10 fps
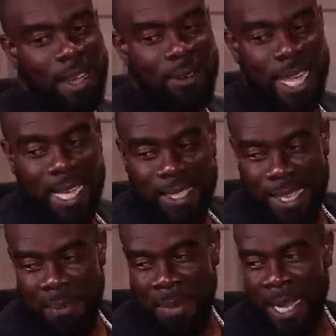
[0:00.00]
How we
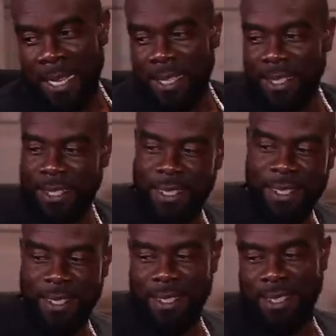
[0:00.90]
say, man?
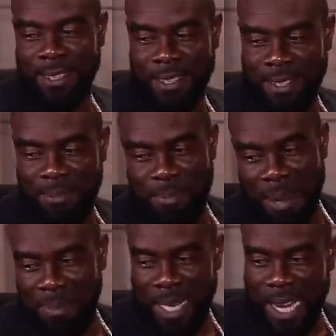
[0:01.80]

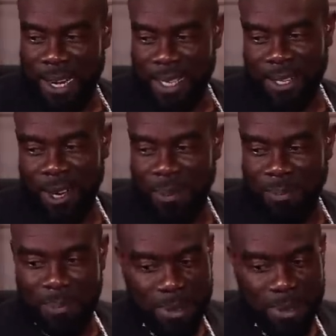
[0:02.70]
Popularity up.